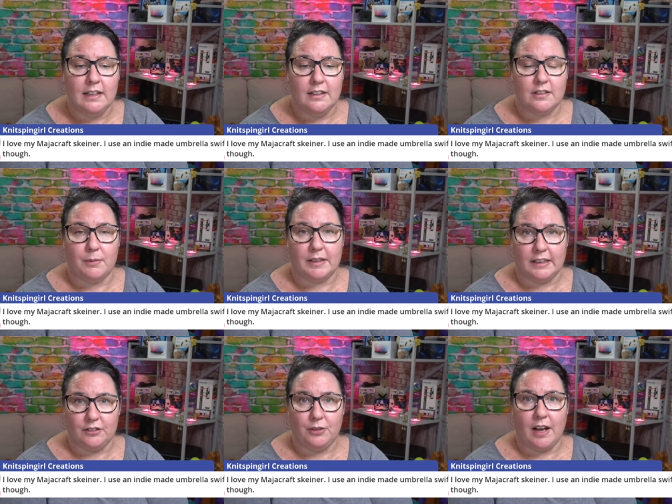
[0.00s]
So
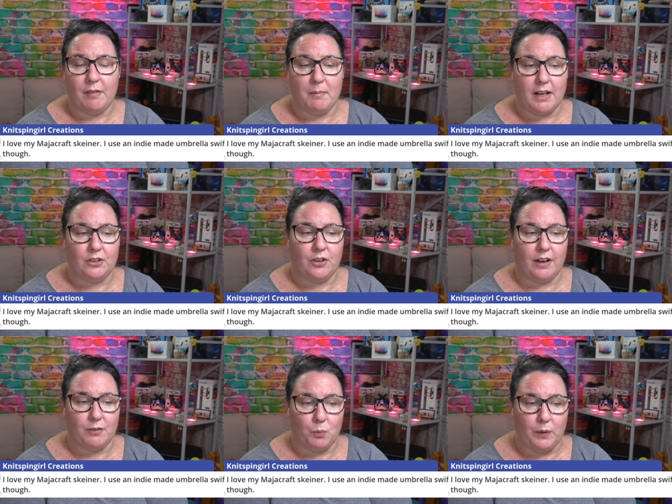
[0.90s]
unless you have a
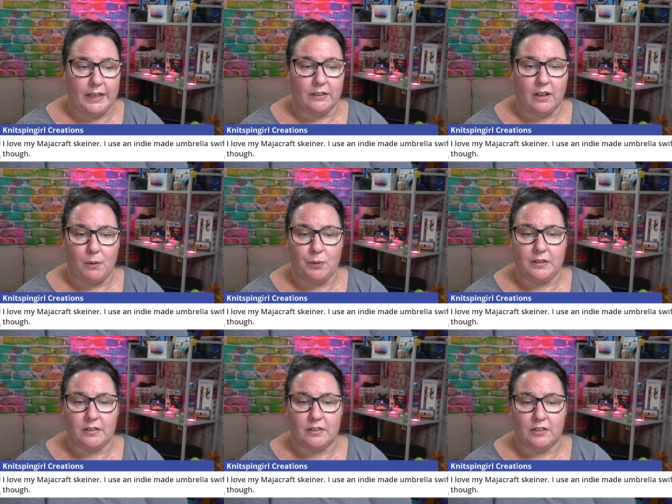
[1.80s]
Majacraft wheel, I
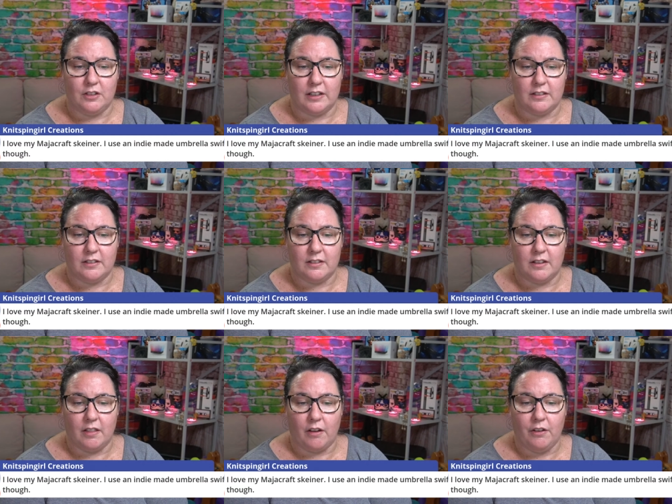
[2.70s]
wouldn't suggest
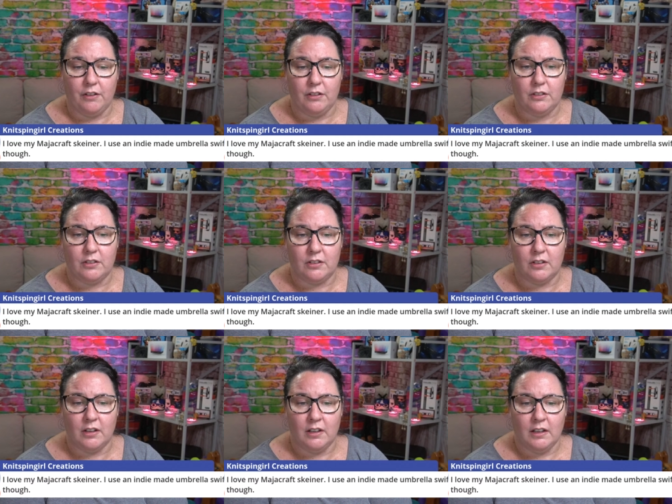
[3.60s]
those.
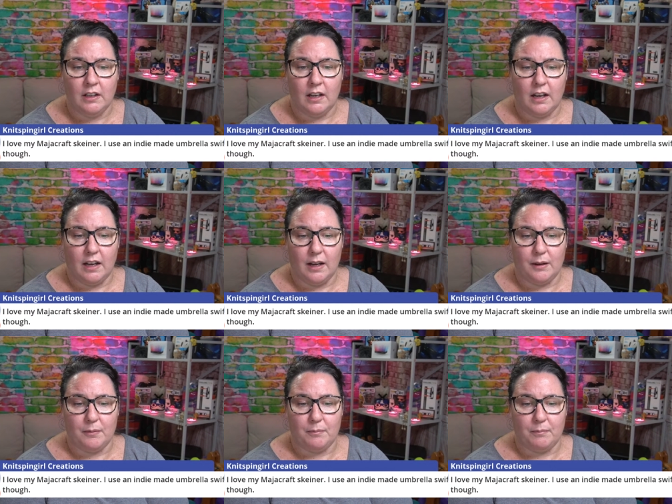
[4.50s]

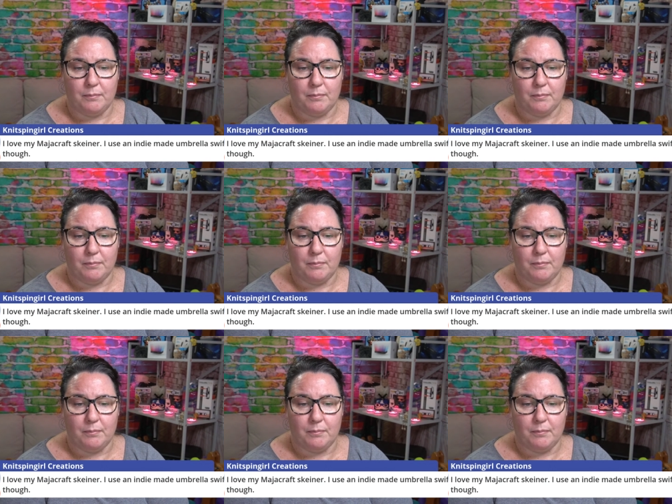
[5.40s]
Um,